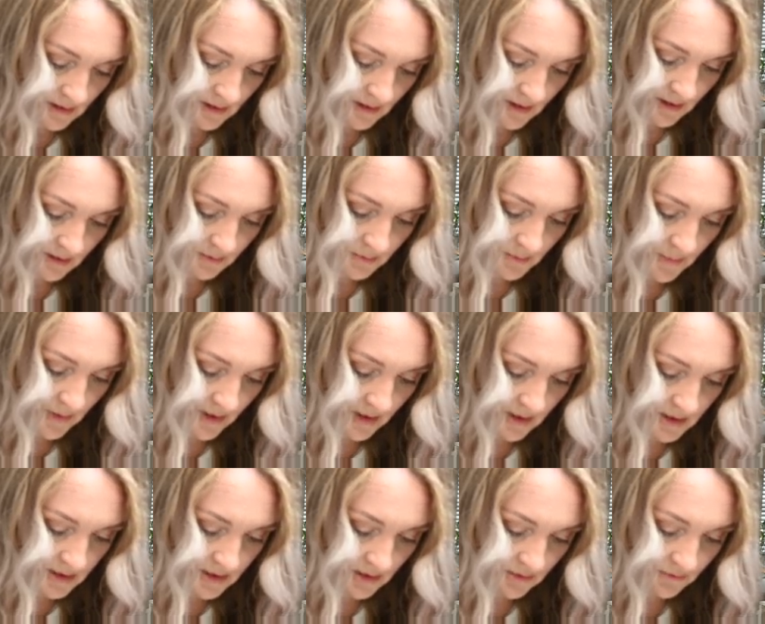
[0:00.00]
Again,
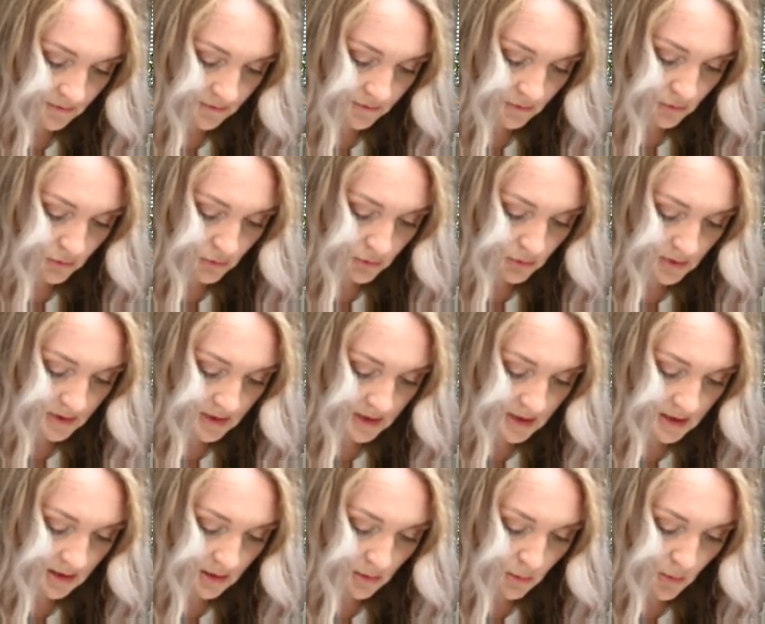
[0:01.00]
painting full
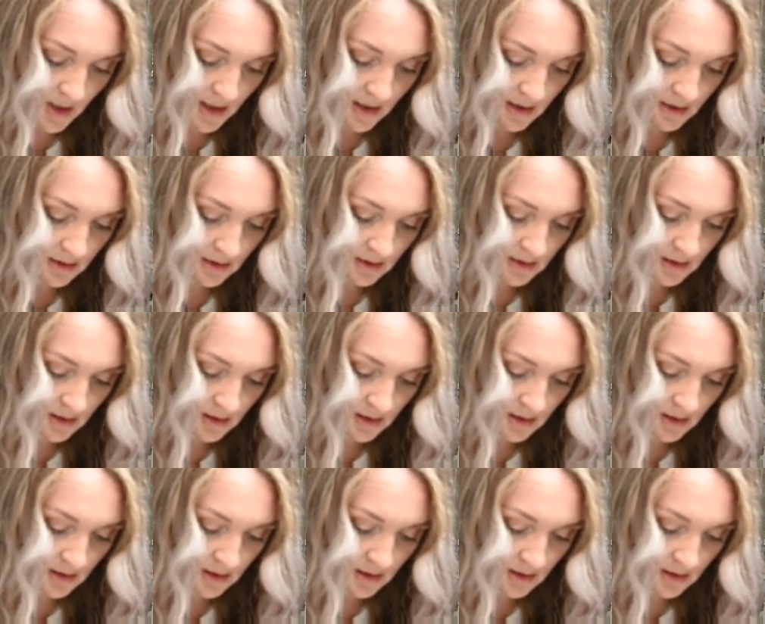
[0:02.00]
square